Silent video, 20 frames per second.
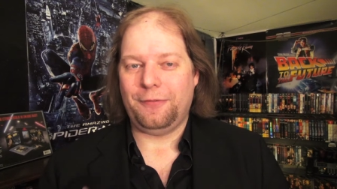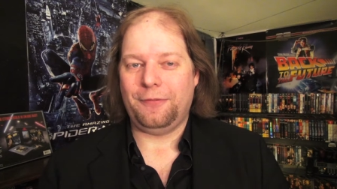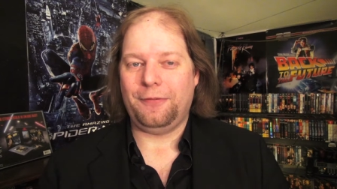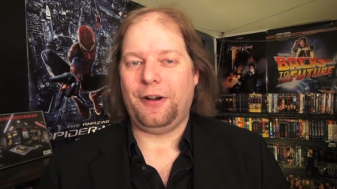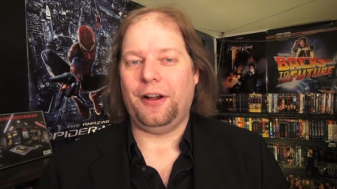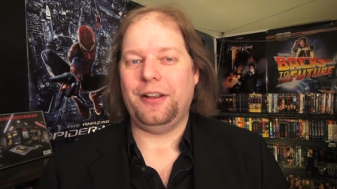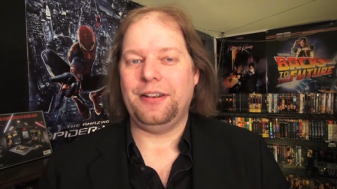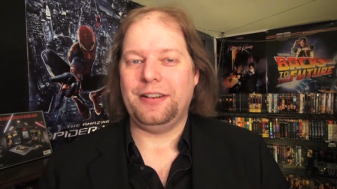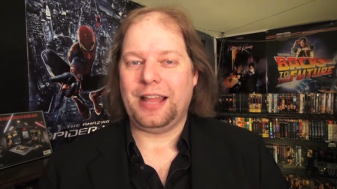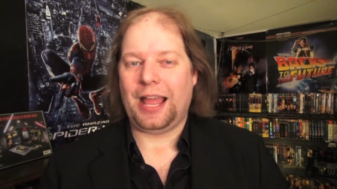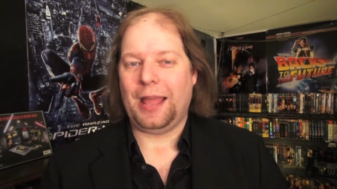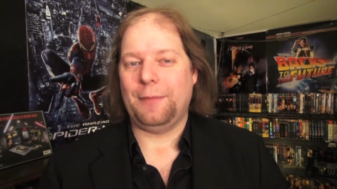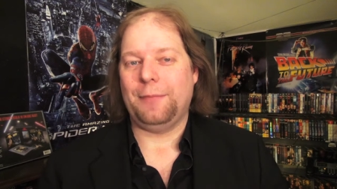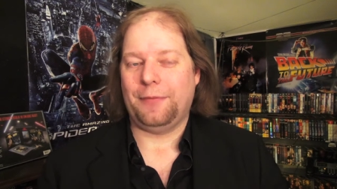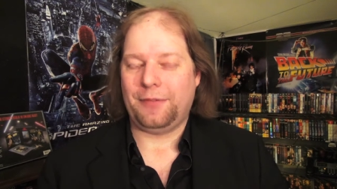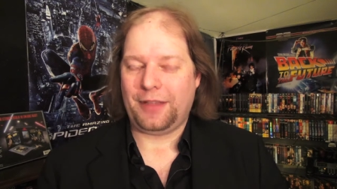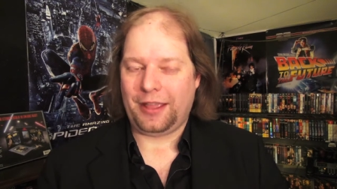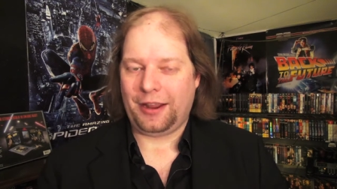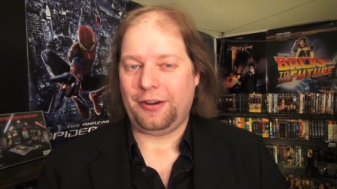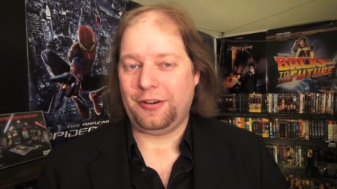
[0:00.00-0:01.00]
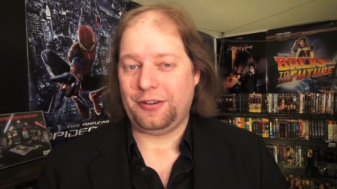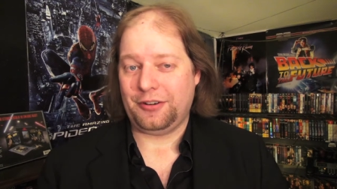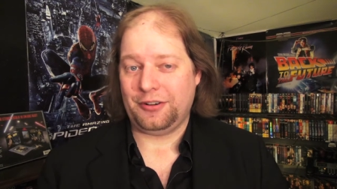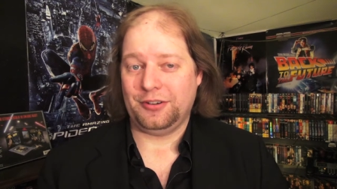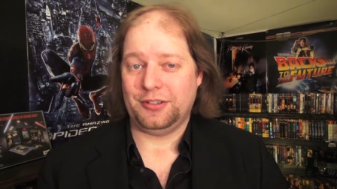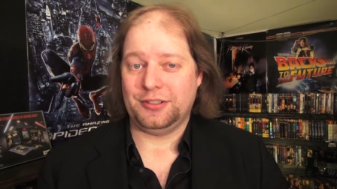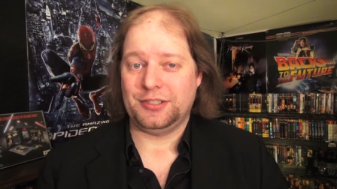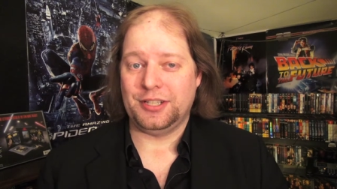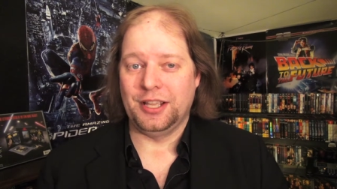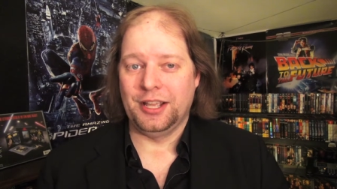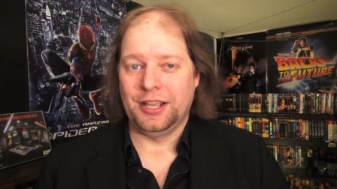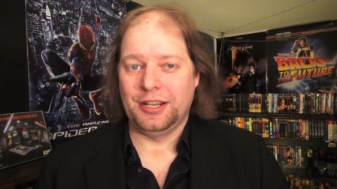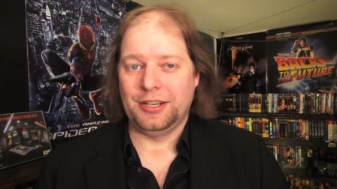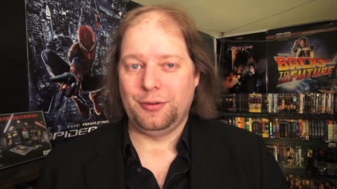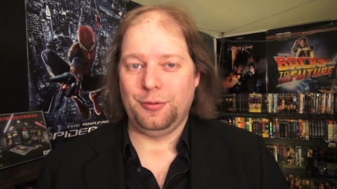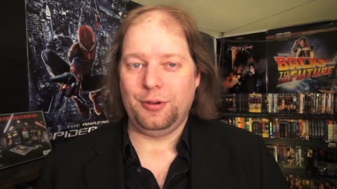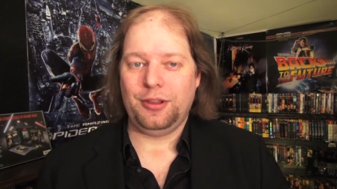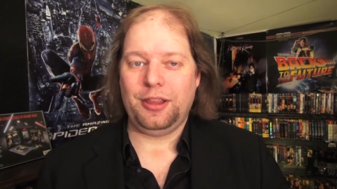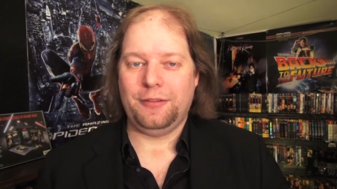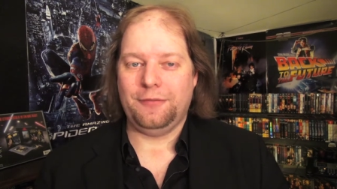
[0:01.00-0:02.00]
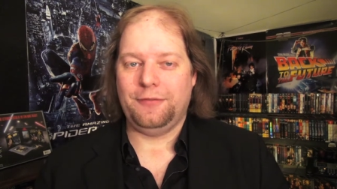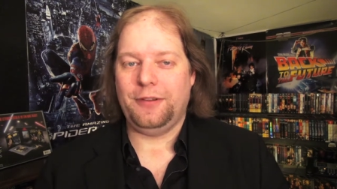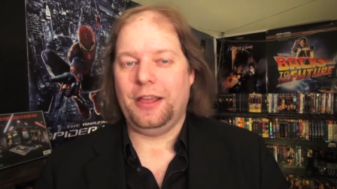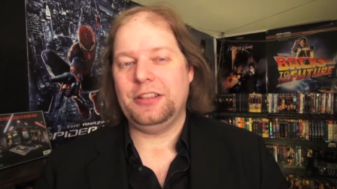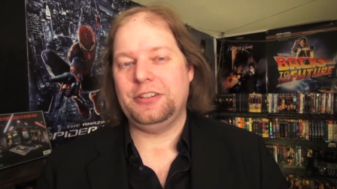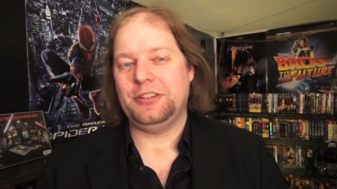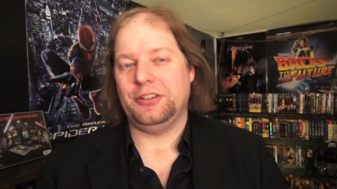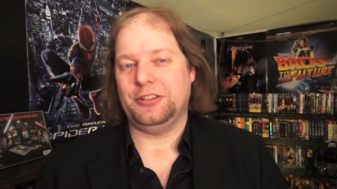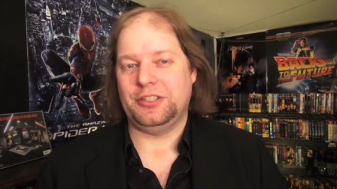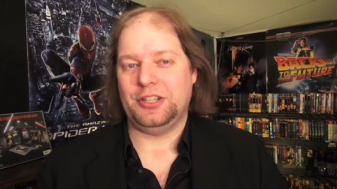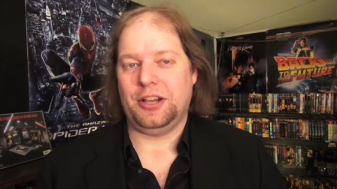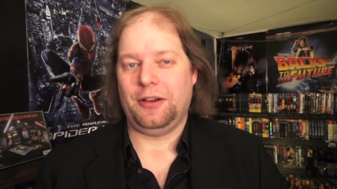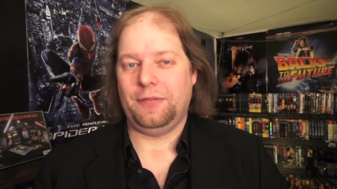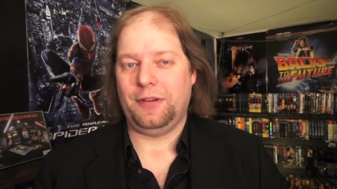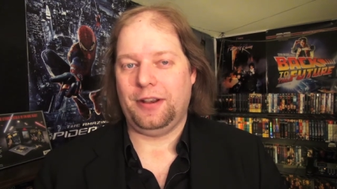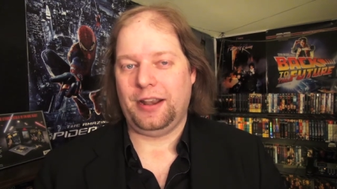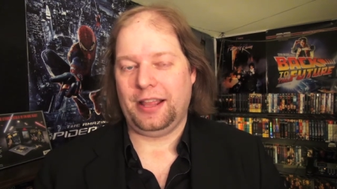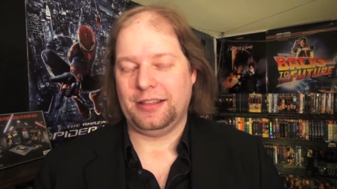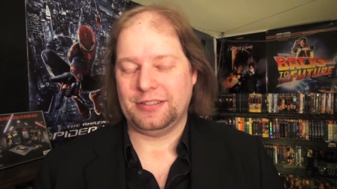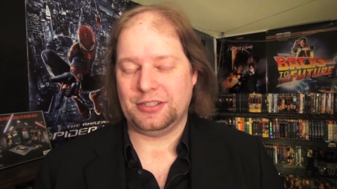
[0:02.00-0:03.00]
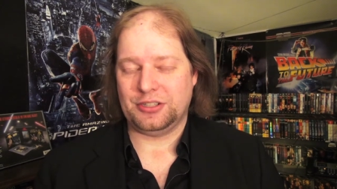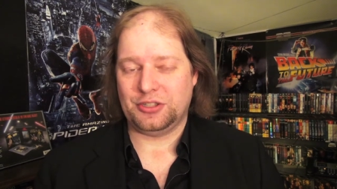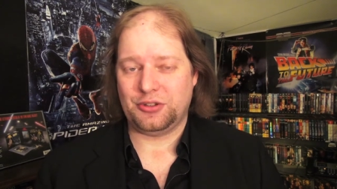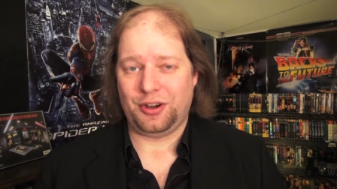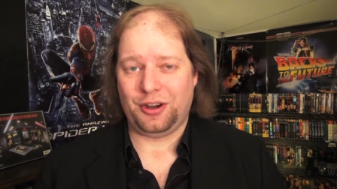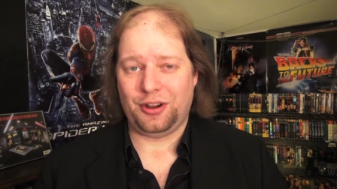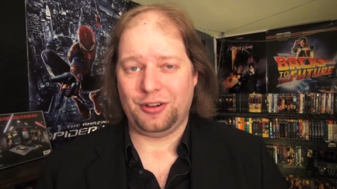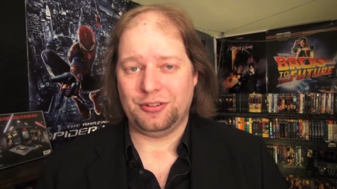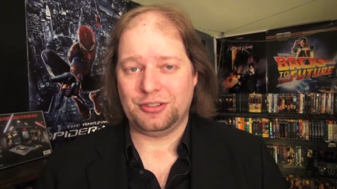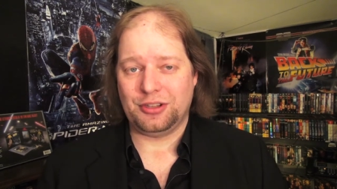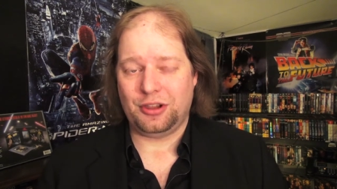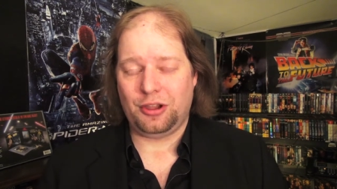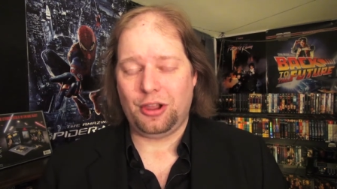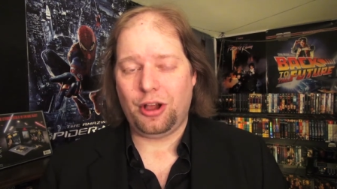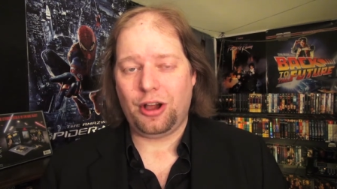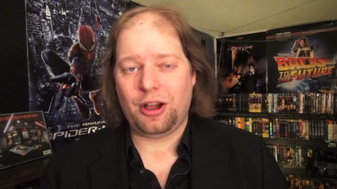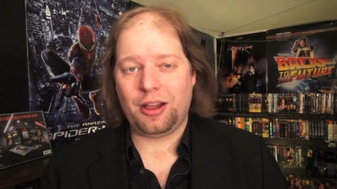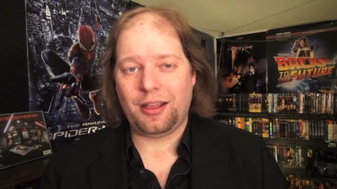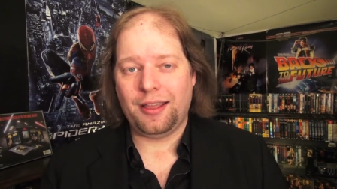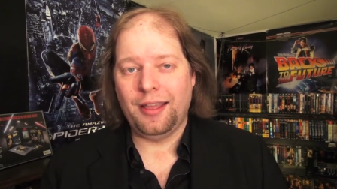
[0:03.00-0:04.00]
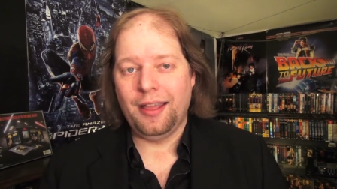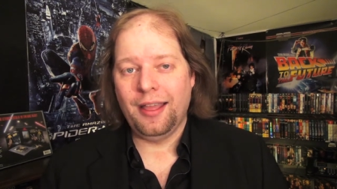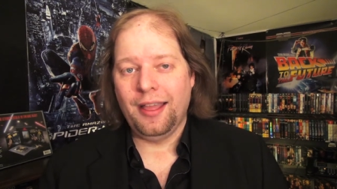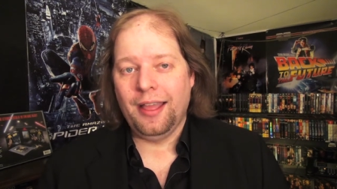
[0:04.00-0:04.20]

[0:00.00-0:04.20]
fun type of characters to really invest yourself in as the story goes along.